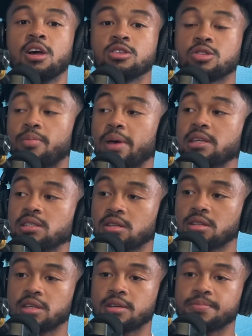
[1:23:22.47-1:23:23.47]
So
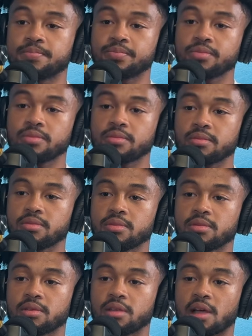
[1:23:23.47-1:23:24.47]
basically,
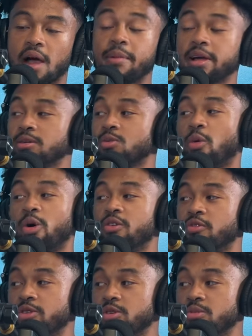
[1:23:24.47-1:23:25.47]
I'm not gonna spoil
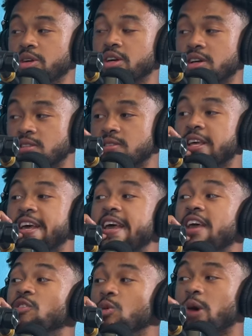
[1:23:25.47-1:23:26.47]
it for you because
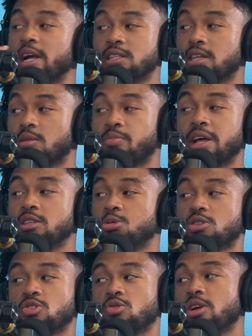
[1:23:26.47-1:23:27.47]
if you watch it, like the plot
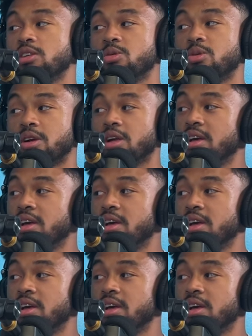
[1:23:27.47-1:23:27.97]
twist is crazy work.